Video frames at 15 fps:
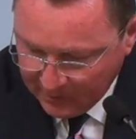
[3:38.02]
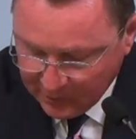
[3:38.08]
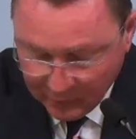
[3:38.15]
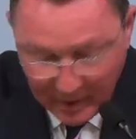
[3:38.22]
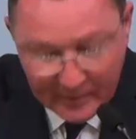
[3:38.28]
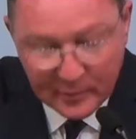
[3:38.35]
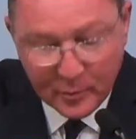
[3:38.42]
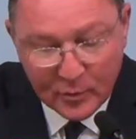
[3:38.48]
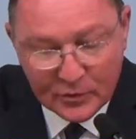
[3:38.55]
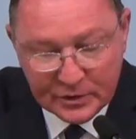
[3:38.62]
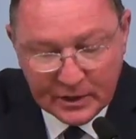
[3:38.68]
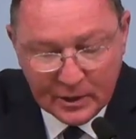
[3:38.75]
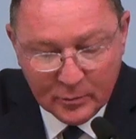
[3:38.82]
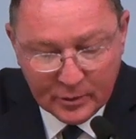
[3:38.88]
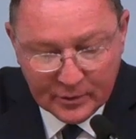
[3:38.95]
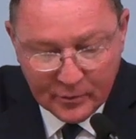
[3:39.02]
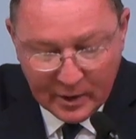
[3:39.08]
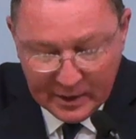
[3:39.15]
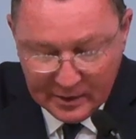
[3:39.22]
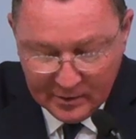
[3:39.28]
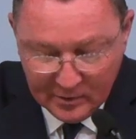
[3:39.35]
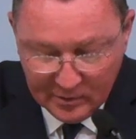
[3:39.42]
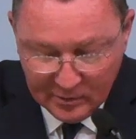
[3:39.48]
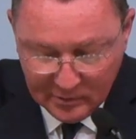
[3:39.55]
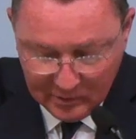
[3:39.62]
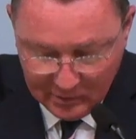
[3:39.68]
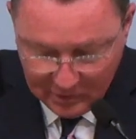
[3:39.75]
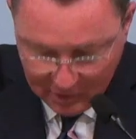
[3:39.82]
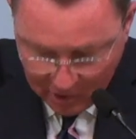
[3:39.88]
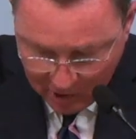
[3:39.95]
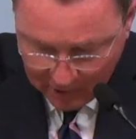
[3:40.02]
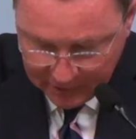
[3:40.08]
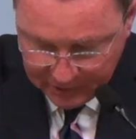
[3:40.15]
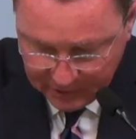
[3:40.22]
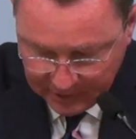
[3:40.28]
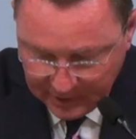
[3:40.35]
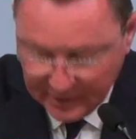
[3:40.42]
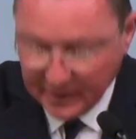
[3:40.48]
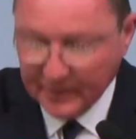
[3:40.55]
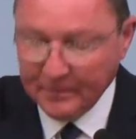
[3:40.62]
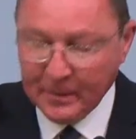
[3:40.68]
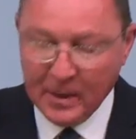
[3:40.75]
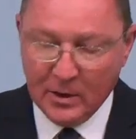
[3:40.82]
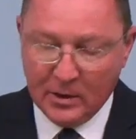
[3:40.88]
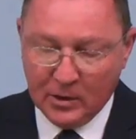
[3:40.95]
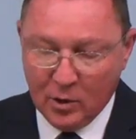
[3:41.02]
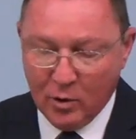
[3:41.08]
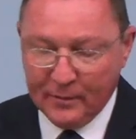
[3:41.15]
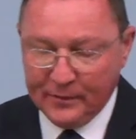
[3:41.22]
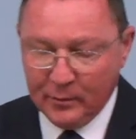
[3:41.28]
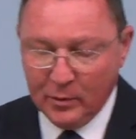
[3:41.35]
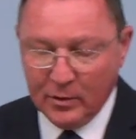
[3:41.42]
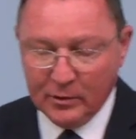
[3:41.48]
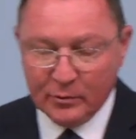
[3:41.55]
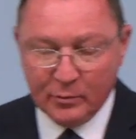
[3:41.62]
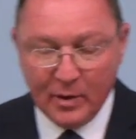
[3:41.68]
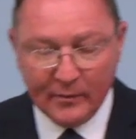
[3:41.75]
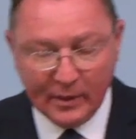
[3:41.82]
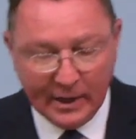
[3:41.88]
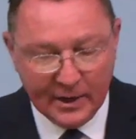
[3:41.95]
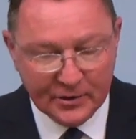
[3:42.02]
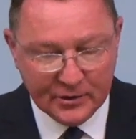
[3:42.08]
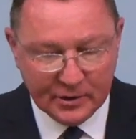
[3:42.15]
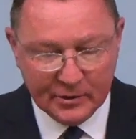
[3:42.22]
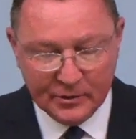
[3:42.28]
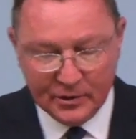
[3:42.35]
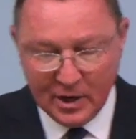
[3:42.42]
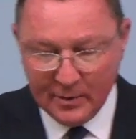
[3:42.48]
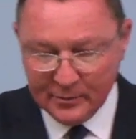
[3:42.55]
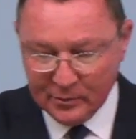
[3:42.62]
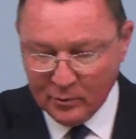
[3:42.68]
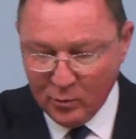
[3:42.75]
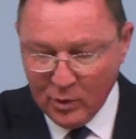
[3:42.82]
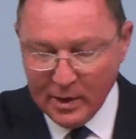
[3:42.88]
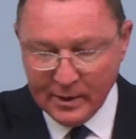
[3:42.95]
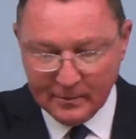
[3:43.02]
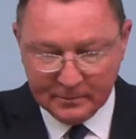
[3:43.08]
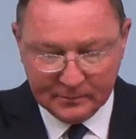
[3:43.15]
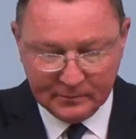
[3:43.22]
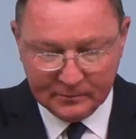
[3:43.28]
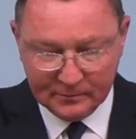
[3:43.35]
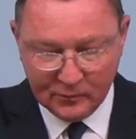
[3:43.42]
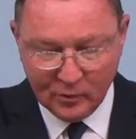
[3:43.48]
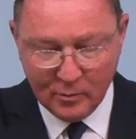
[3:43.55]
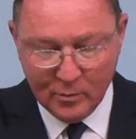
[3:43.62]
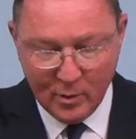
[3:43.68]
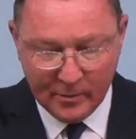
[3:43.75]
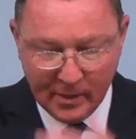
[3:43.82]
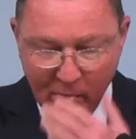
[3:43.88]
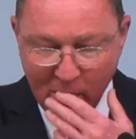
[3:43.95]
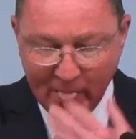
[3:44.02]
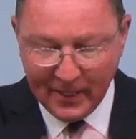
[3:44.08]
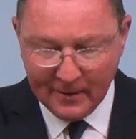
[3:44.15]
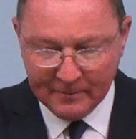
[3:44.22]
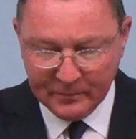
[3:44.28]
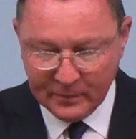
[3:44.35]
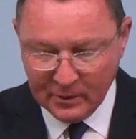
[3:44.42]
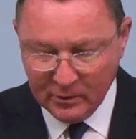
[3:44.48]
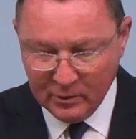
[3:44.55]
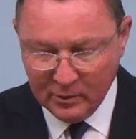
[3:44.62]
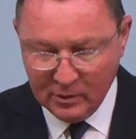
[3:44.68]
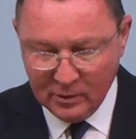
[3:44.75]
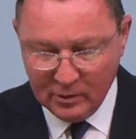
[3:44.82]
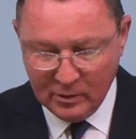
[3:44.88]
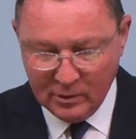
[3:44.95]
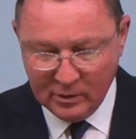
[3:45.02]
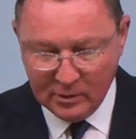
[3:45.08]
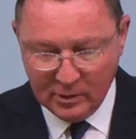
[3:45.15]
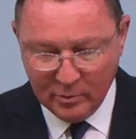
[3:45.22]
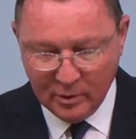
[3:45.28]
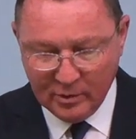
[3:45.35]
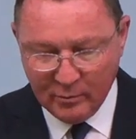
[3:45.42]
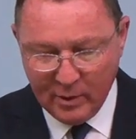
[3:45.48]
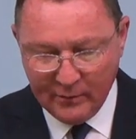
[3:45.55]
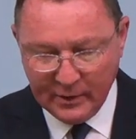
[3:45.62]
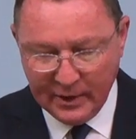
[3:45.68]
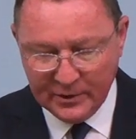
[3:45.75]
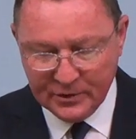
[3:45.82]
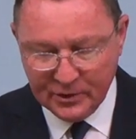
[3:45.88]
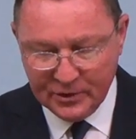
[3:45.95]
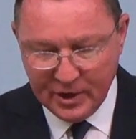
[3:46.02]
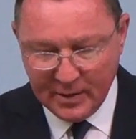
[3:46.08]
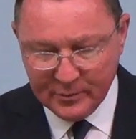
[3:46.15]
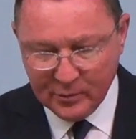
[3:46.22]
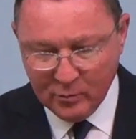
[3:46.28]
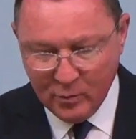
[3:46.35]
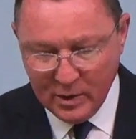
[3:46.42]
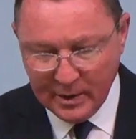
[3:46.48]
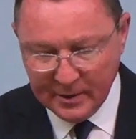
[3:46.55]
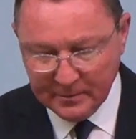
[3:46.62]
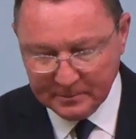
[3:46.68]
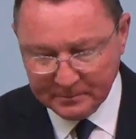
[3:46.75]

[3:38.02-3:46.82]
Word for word: So we have to proceed with great caution today. Go, if you will, to Revelation chapter 1 for a moment. Look at Revelation chapter 1.